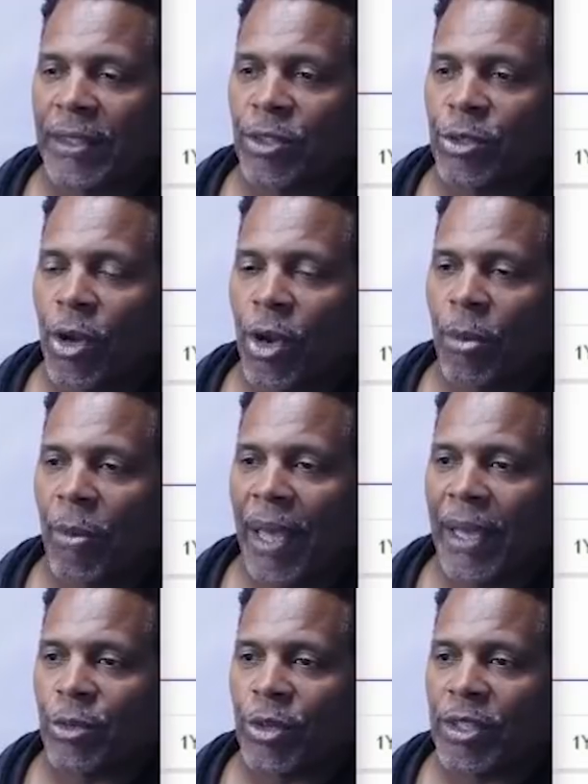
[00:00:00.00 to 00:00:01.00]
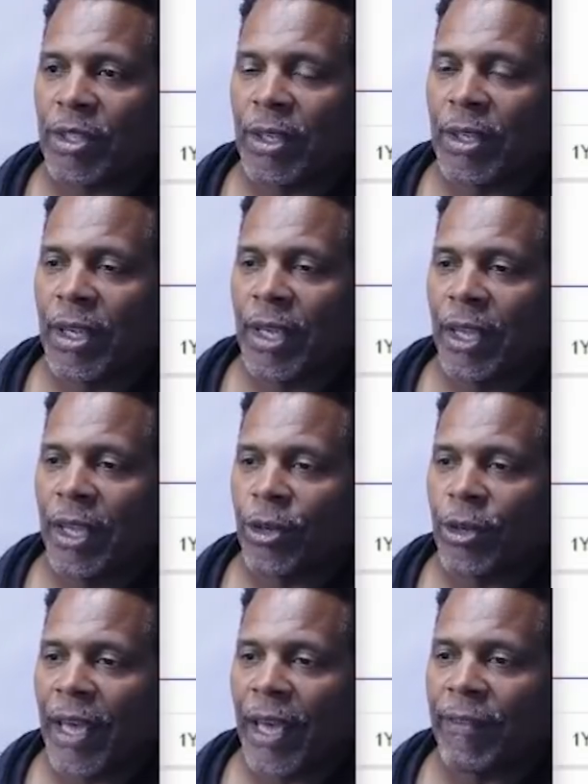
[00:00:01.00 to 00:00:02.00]
the strong buy entries, and you
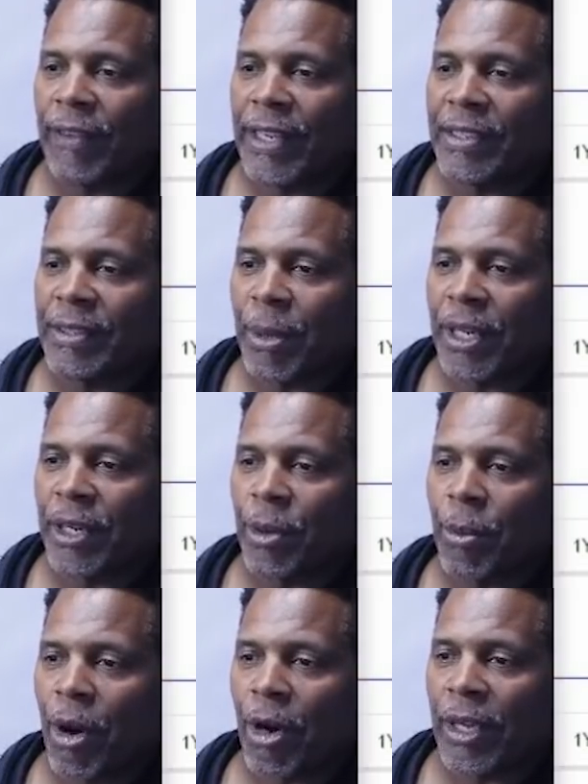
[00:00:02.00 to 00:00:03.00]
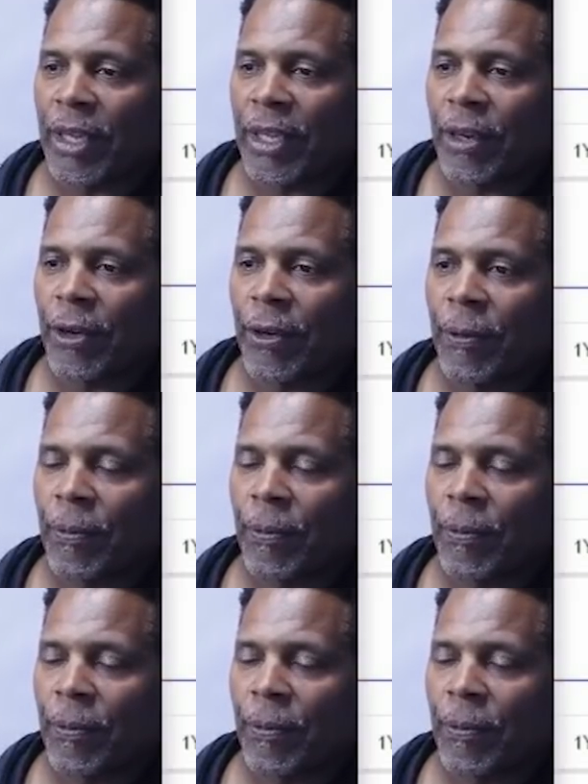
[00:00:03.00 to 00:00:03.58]
could have at least been in the market here.